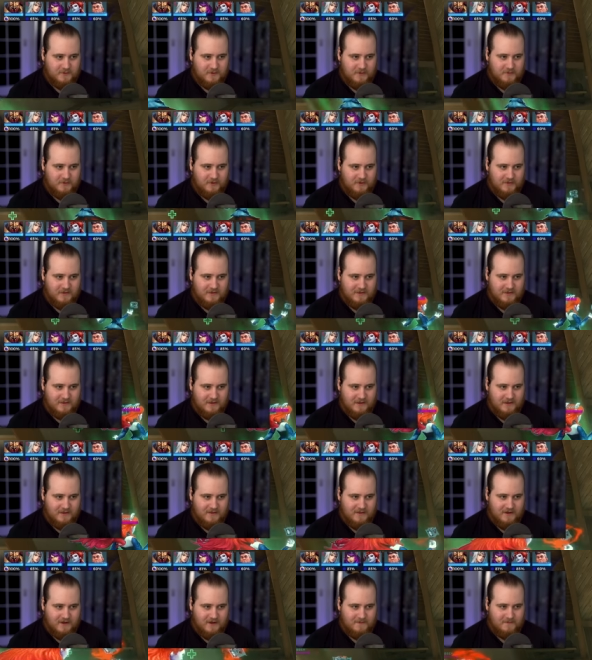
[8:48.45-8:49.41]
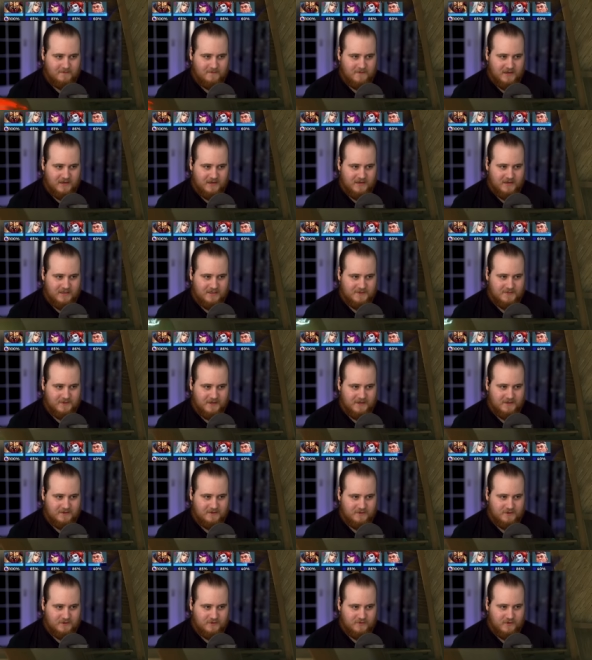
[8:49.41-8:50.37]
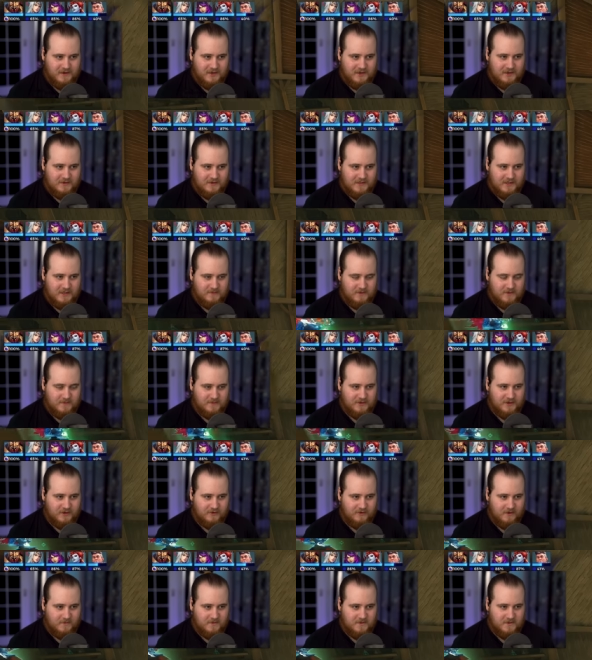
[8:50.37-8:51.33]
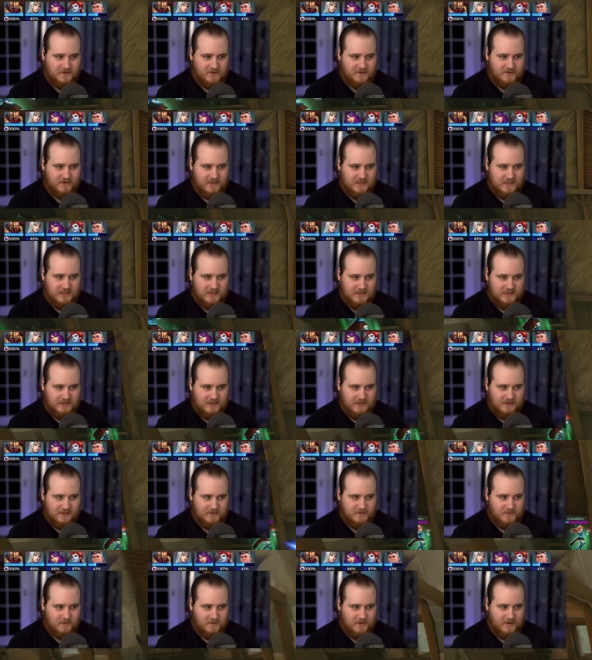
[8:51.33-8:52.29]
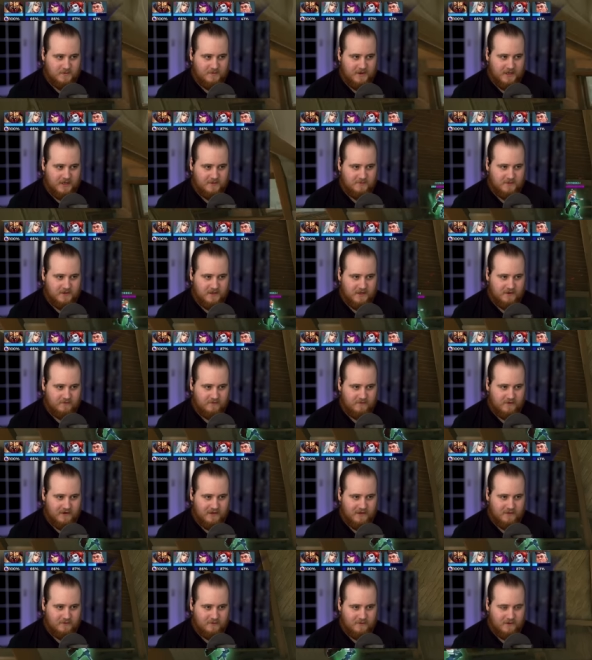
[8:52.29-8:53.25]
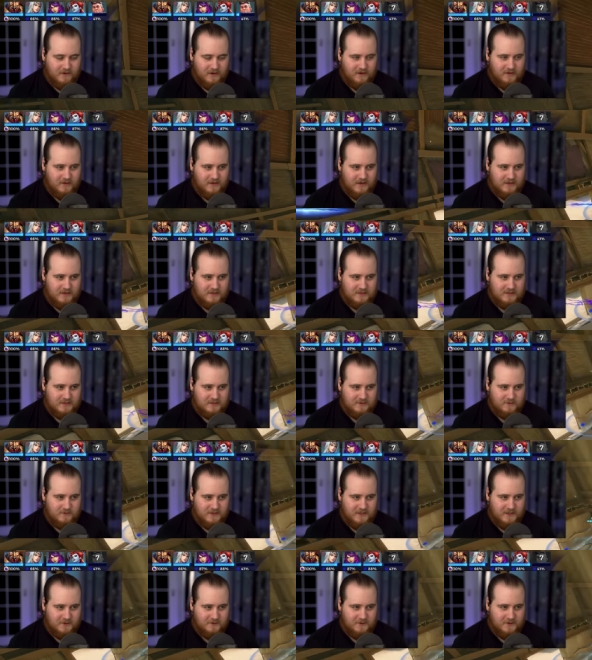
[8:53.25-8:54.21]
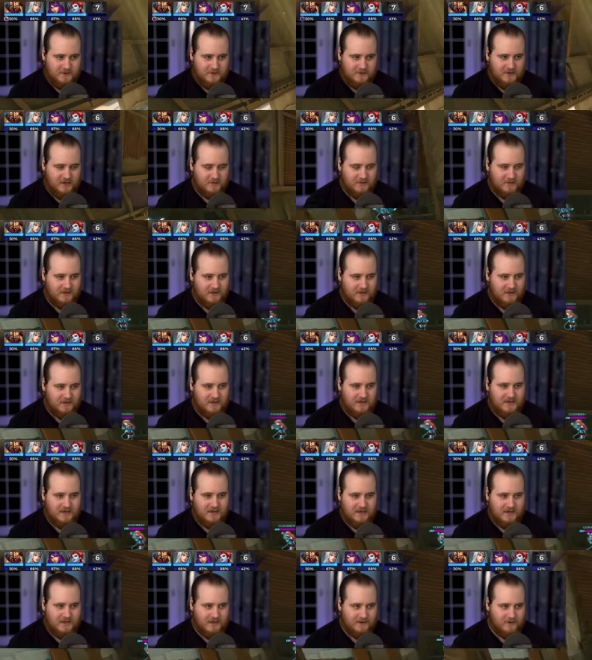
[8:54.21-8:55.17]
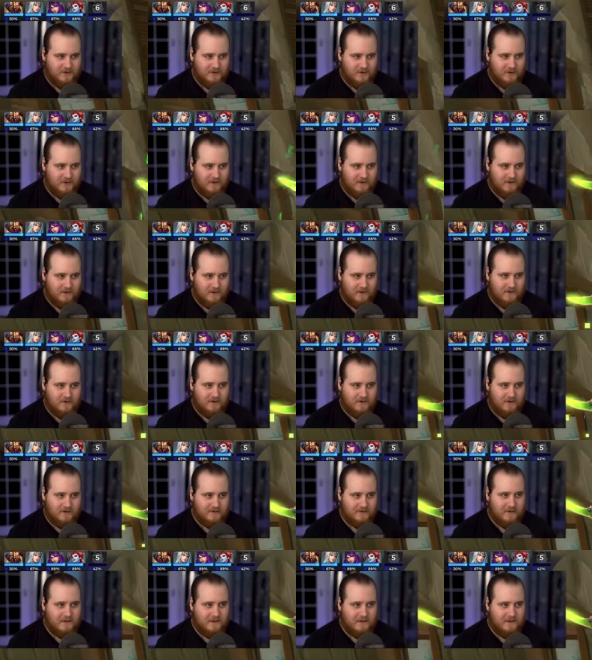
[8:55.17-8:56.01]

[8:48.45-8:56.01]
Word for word: Do I pull the Lilith up? I guess we can try and do something. Maybe we should grab the Strix instead. That's probably a better play, right? Or Koga, because he's causing a lot of trouble. Yeah, we link the Koga.